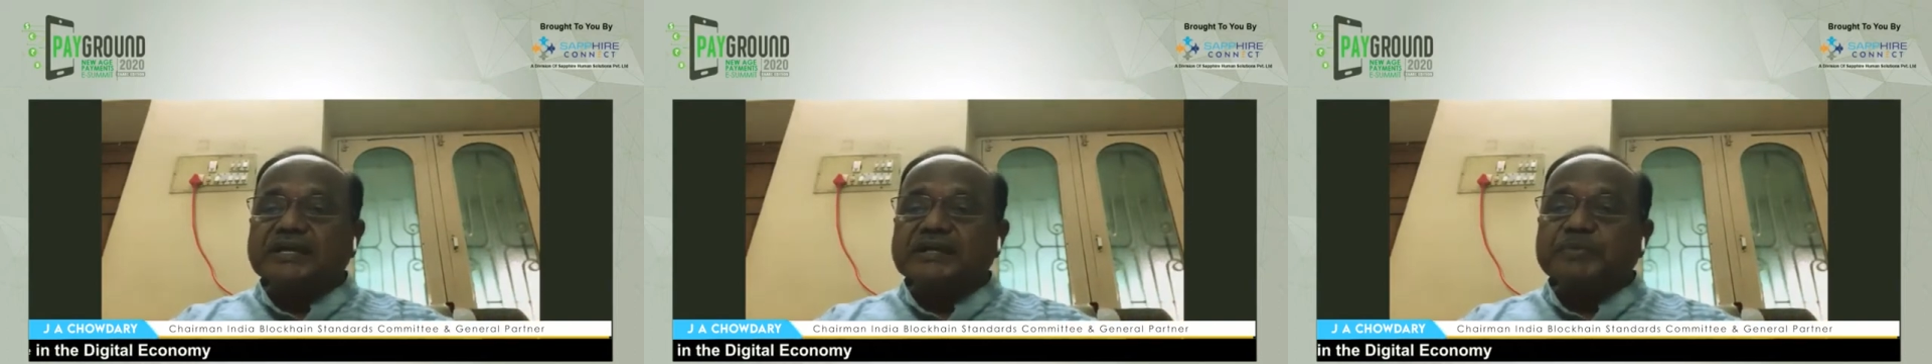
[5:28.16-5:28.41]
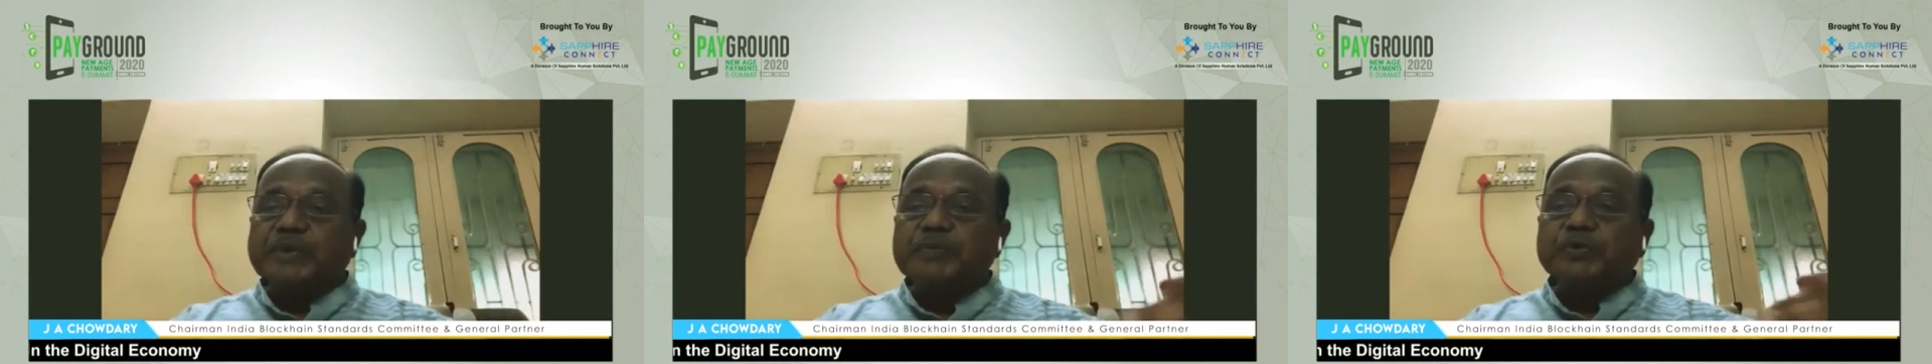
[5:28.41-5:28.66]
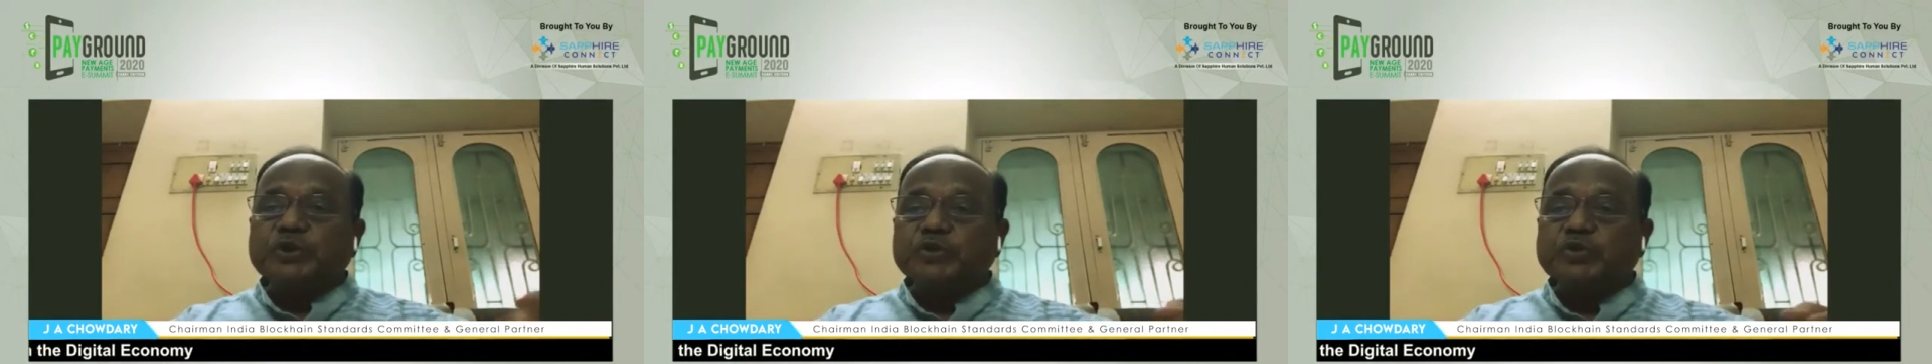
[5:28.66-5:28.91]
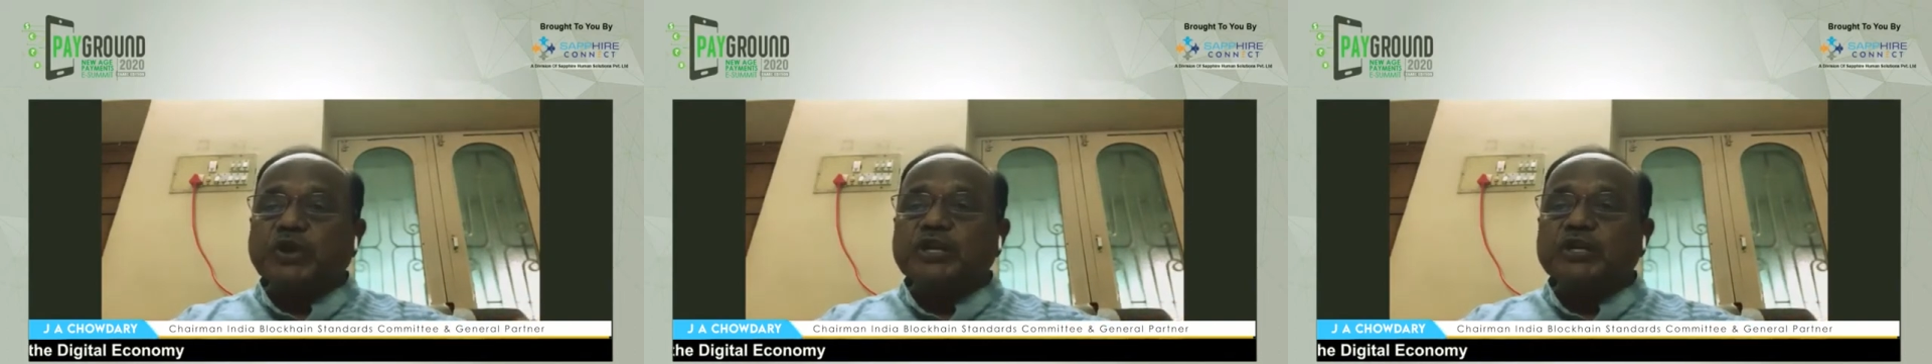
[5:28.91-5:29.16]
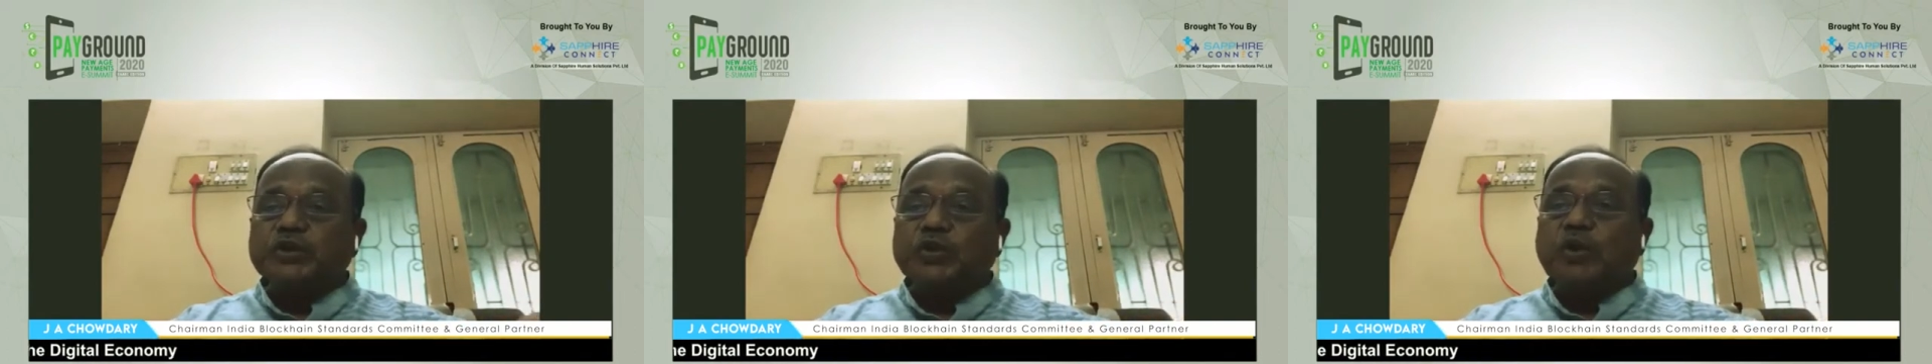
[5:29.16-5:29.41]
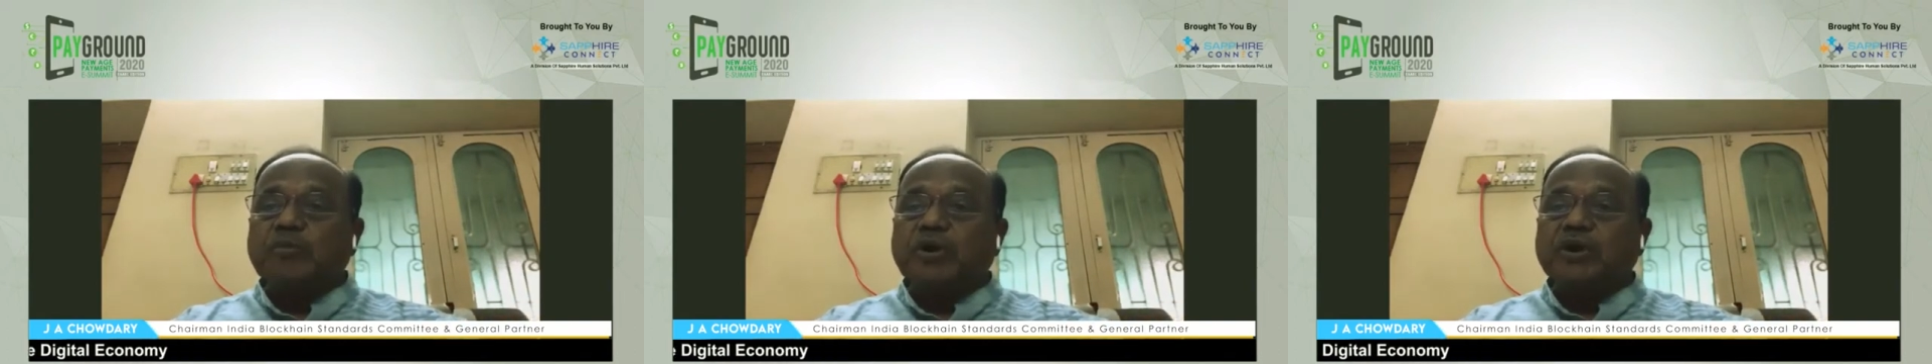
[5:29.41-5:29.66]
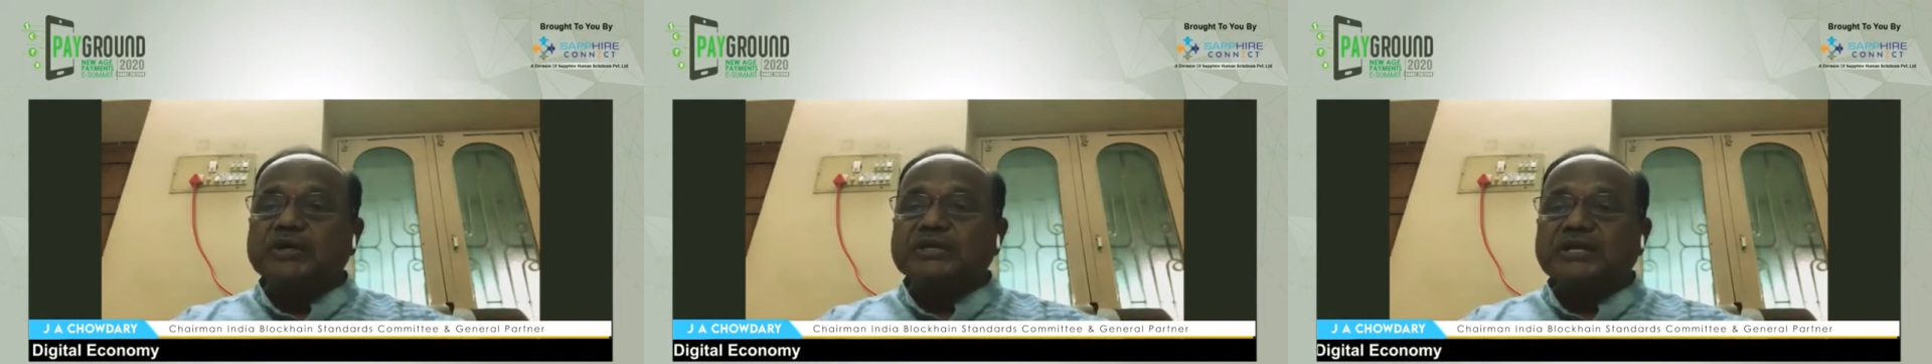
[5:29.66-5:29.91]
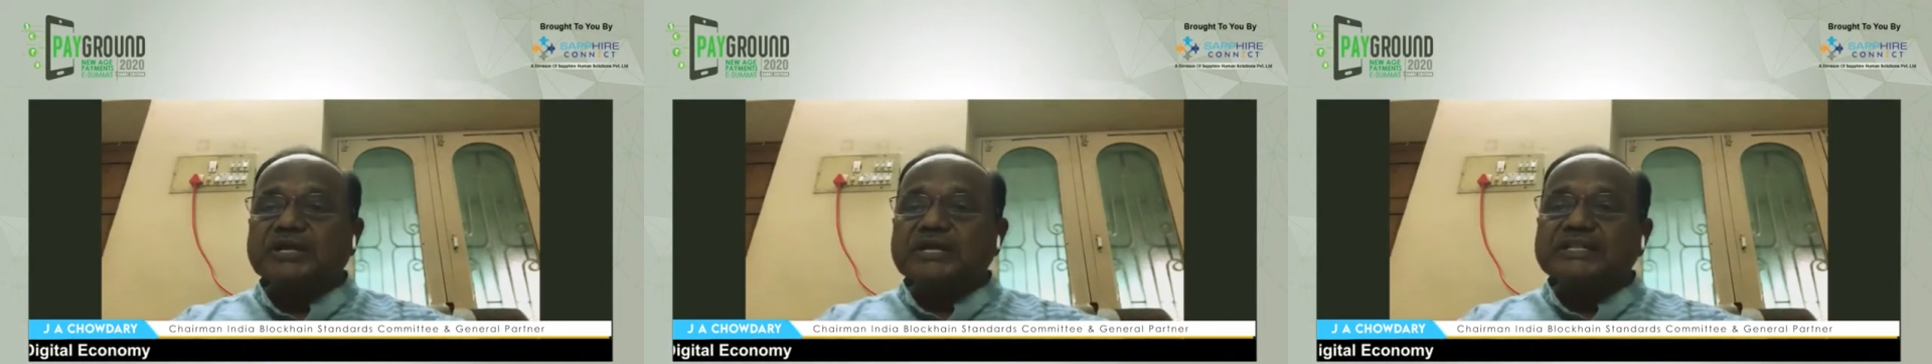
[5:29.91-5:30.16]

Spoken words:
people do not know about